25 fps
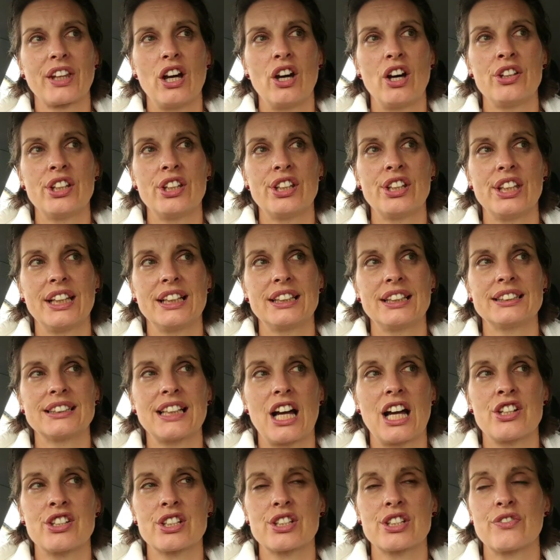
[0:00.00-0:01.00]
Other things,
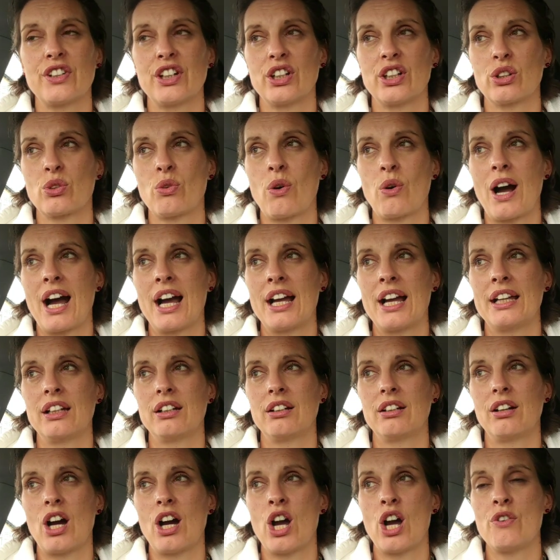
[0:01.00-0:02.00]
I just feel quite
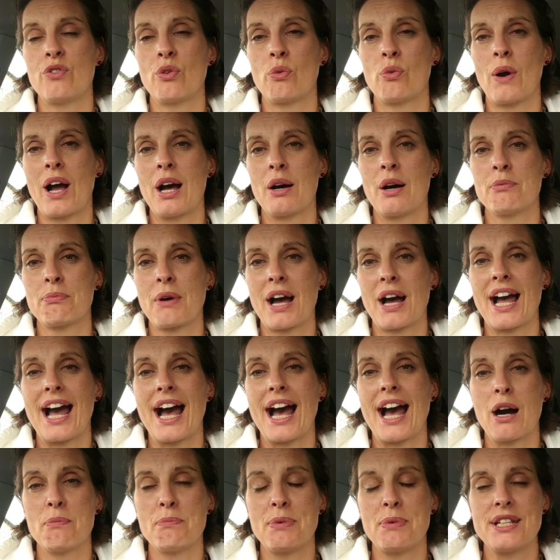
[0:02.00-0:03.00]
overwhelmed by
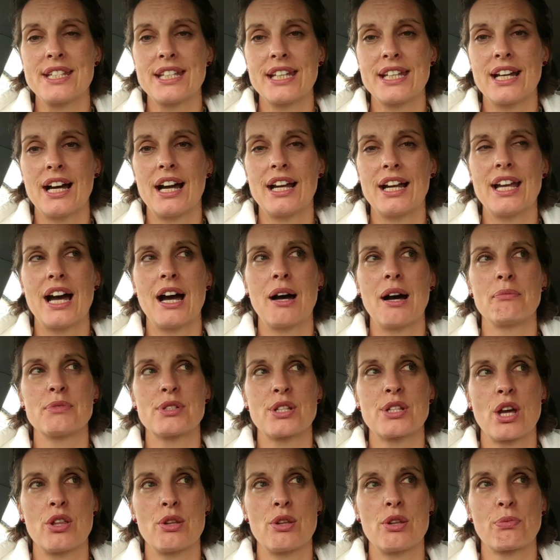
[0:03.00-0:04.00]
how busy I am.
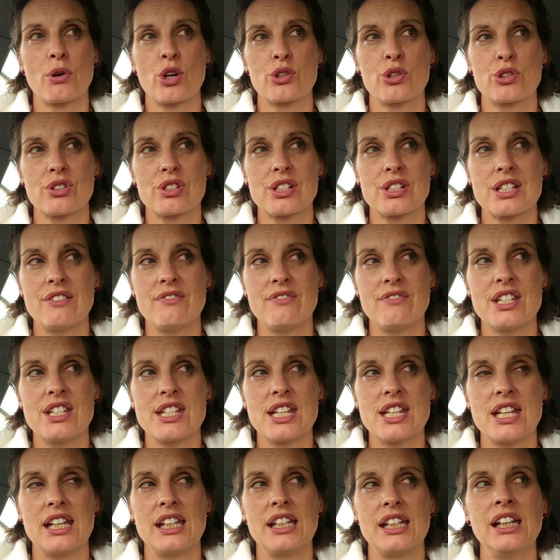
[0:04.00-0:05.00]
So the
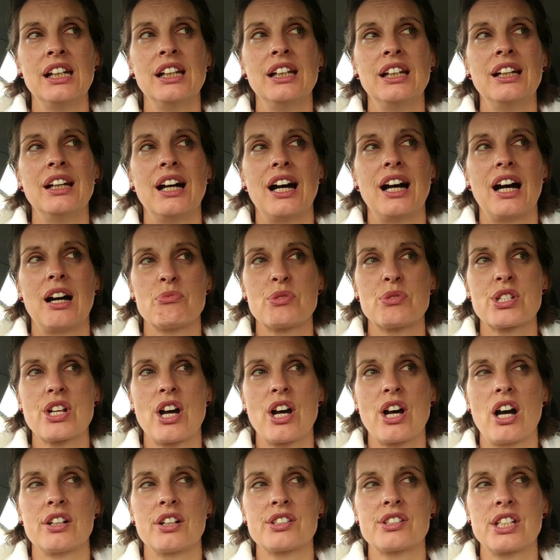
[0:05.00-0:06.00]
productivity, I'm
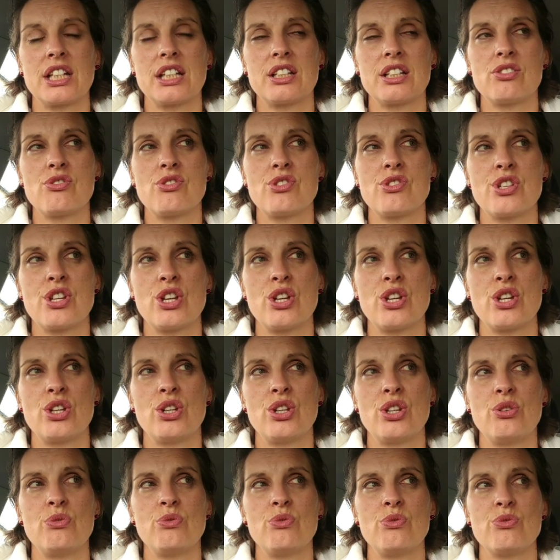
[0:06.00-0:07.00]
starting
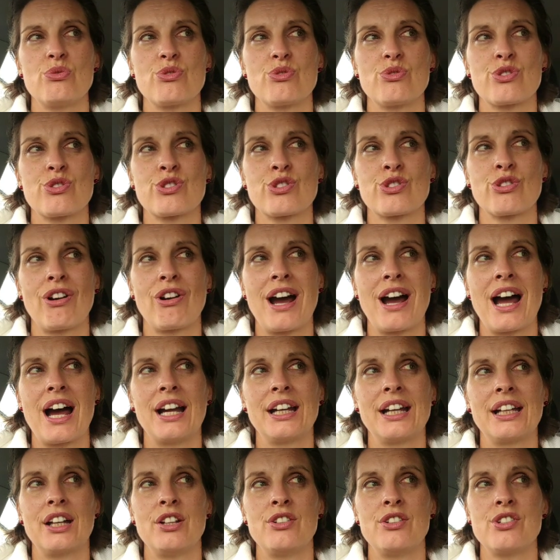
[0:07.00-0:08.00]
to
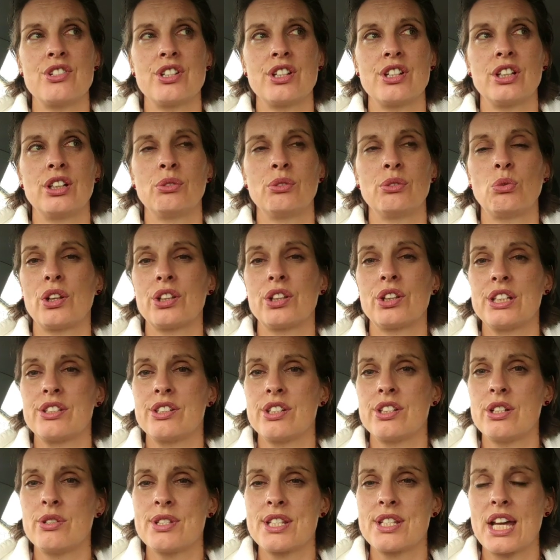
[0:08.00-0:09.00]
try and do what they
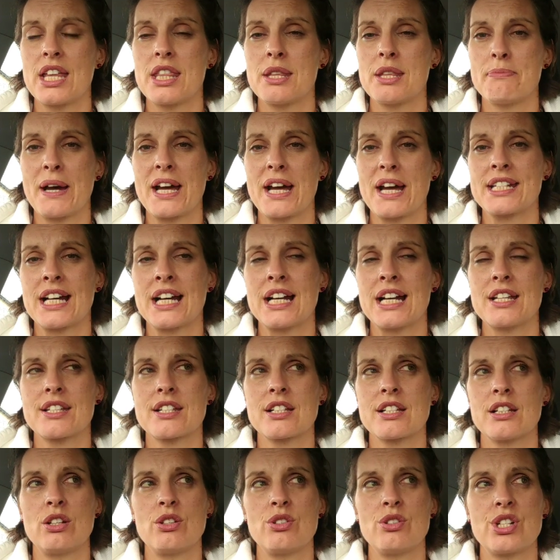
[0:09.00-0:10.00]
do say in the Beck Diet
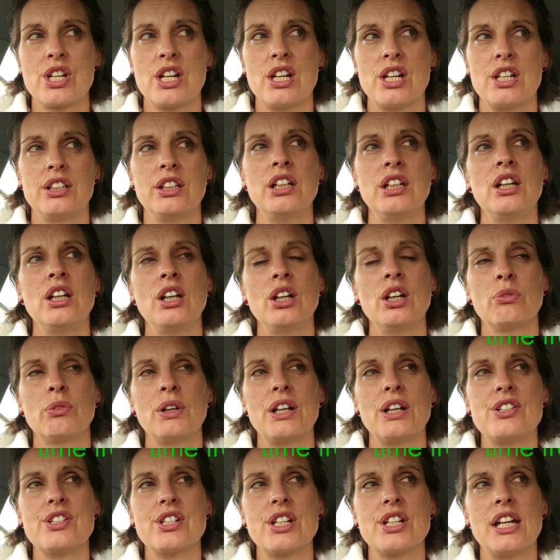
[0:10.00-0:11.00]
Solution,
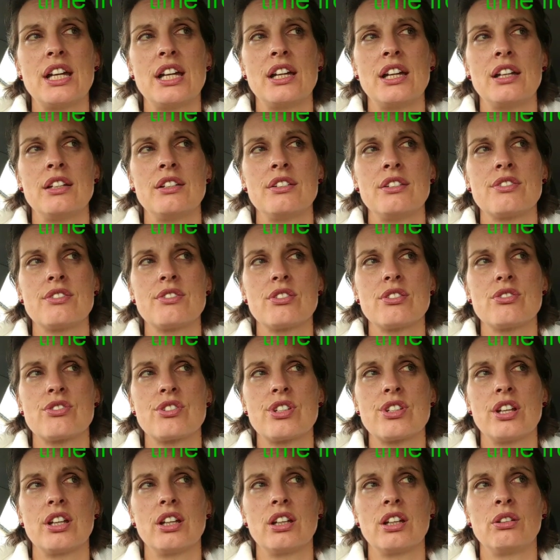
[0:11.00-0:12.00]
which is
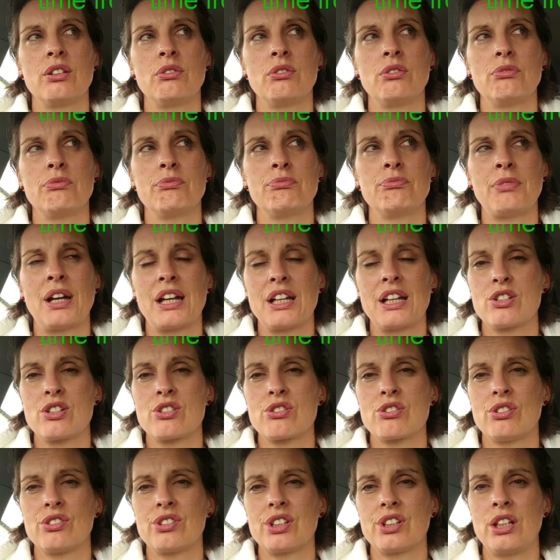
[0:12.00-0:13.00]
to make
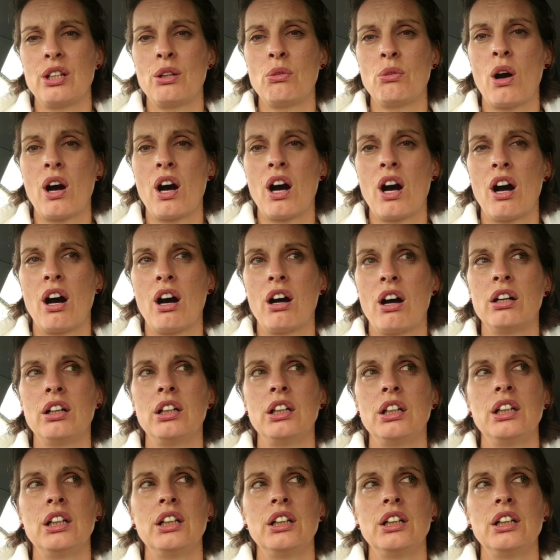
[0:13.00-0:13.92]
sure that you are